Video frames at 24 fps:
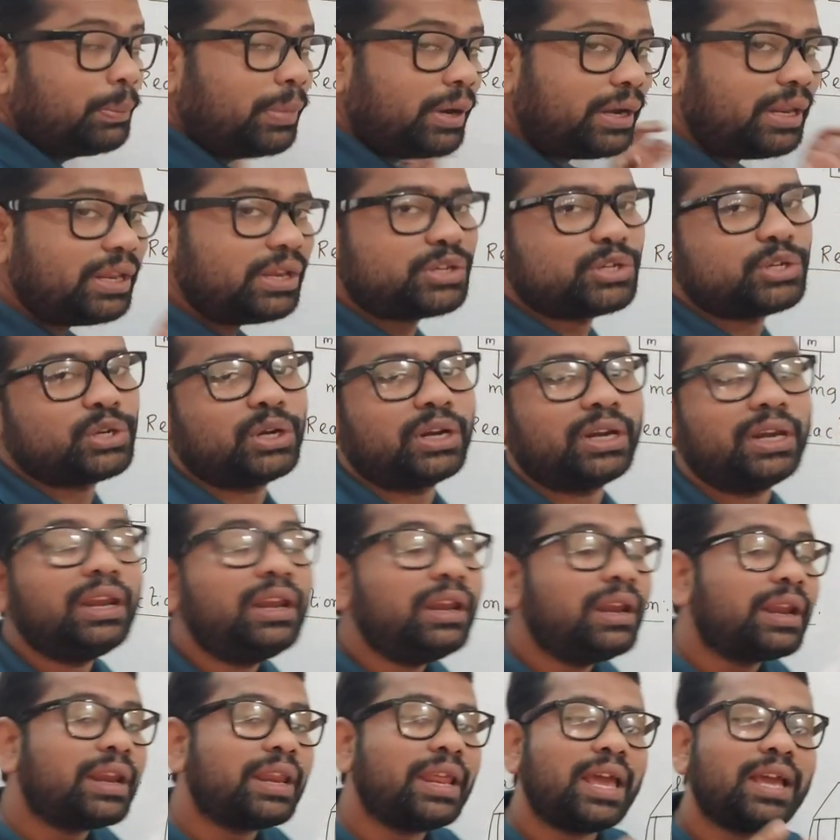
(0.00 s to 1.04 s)
But dear children,
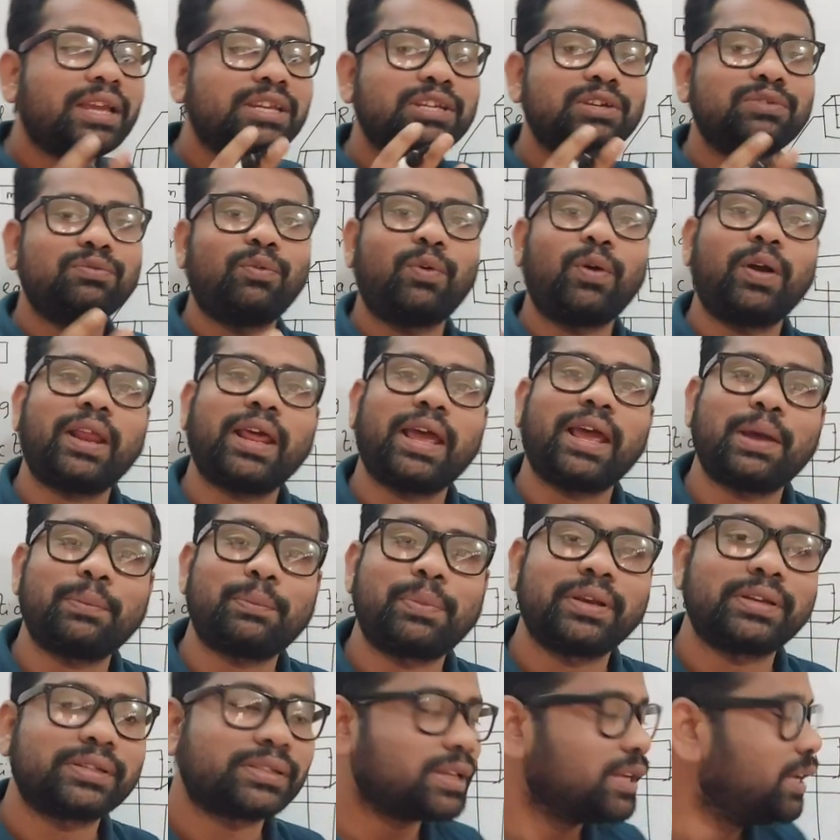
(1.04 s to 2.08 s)
in reaction, what
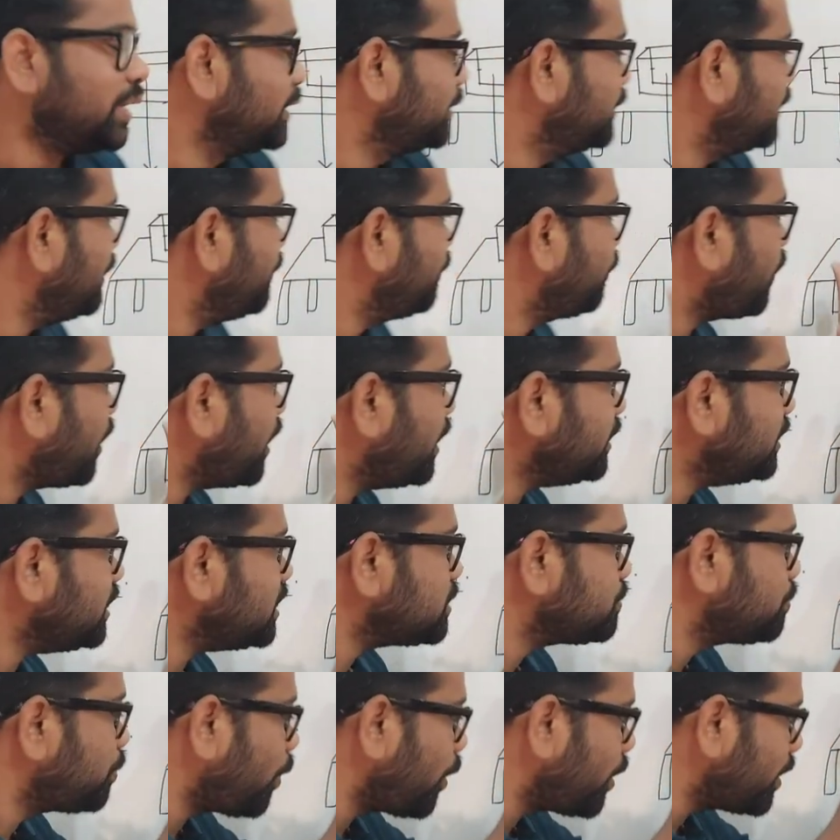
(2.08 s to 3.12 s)
happens? Then why
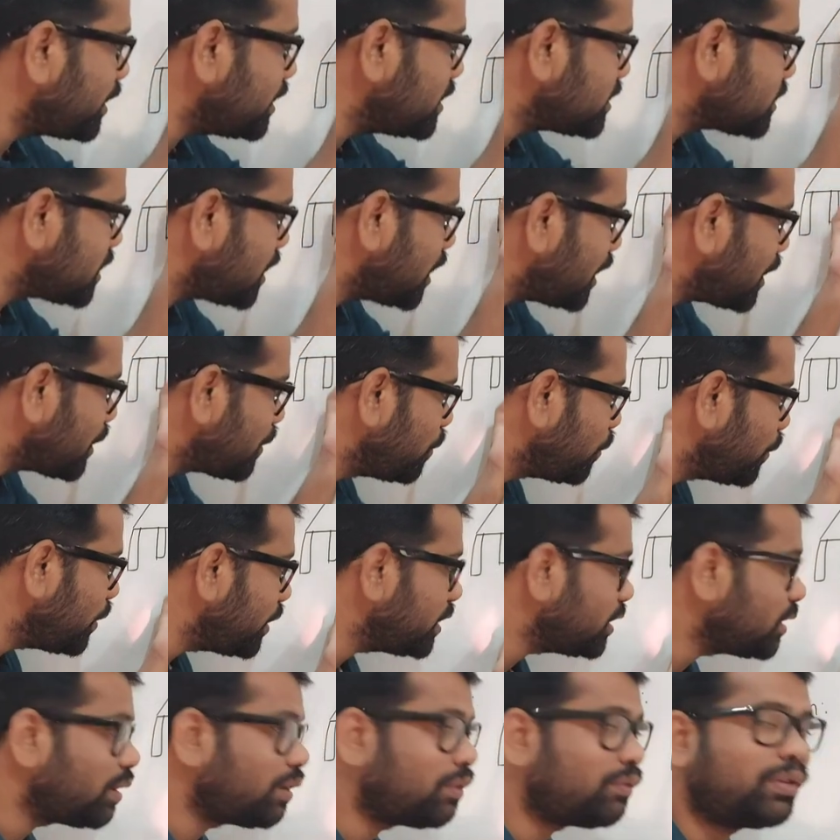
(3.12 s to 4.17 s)
this body is not
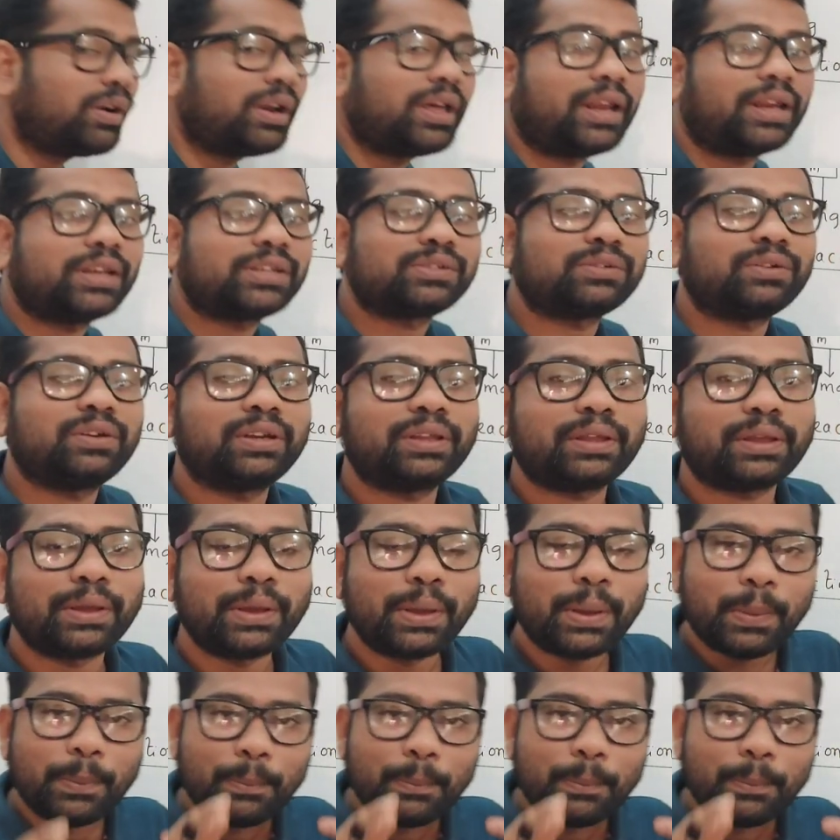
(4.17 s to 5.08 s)
going downward direction only?